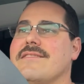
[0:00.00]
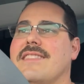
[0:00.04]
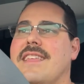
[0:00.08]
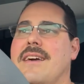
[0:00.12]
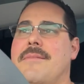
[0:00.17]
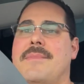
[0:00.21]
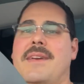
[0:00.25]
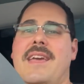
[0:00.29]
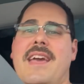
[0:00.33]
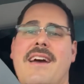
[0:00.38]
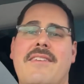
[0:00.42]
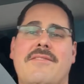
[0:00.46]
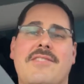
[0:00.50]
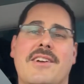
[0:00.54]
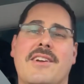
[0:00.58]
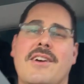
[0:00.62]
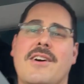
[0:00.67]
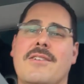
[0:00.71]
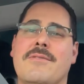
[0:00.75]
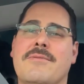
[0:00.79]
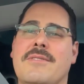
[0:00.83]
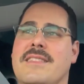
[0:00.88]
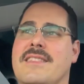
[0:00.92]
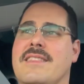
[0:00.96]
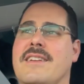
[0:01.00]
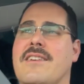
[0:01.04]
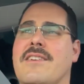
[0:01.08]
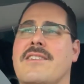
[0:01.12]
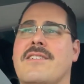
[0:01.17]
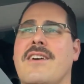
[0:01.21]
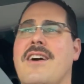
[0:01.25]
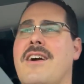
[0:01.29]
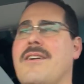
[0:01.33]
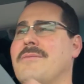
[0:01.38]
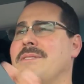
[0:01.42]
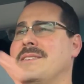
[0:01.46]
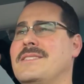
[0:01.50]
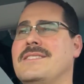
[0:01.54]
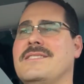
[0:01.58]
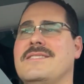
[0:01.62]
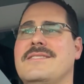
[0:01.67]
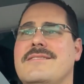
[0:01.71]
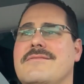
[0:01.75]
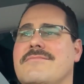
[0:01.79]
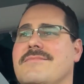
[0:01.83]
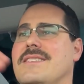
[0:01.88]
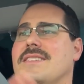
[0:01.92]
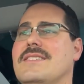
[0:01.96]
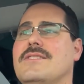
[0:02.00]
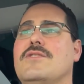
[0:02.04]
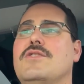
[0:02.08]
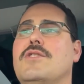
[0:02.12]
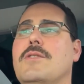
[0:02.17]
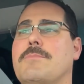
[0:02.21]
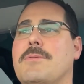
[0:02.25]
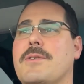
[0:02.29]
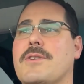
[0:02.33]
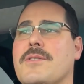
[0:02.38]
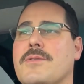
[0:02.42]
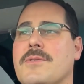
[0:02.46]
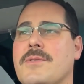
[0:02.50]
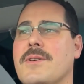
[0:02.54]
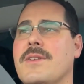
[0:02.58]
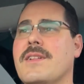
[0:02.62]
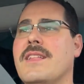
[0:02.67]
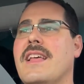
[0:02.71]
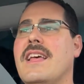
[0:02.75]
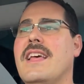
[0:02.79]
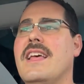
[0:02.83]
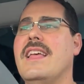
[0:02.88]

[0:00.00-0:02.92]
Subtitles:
let me have a go with their car, which is just super cool.